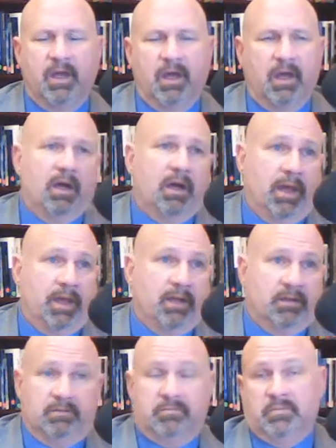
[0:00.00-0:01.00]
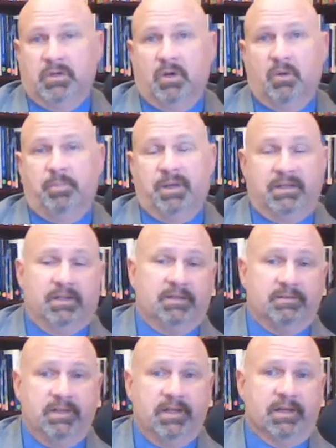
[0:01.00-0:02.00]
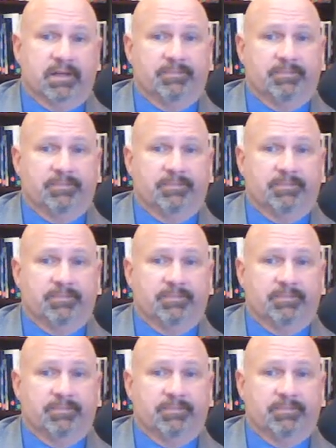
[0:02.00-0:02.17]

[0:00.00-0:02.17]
and PTSD.